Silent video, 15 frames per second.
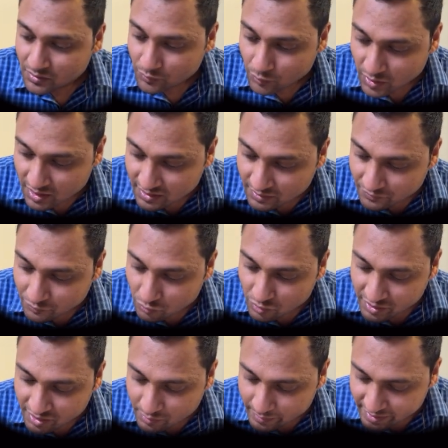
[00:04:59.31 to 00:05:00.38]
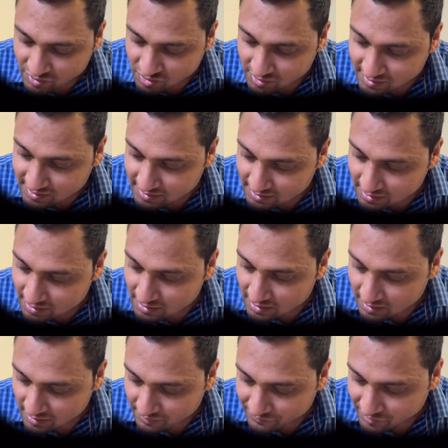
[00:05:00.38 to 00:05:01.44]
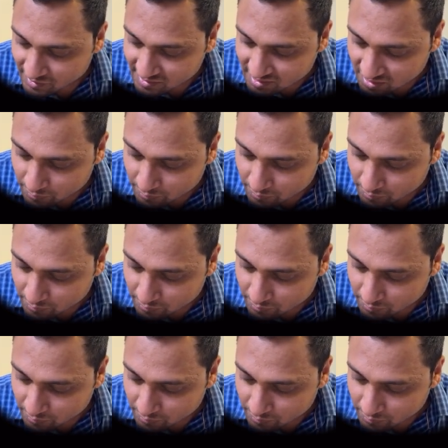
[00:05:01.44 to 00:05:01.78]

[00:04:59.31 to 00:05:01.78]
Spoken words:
What are the four equations? The first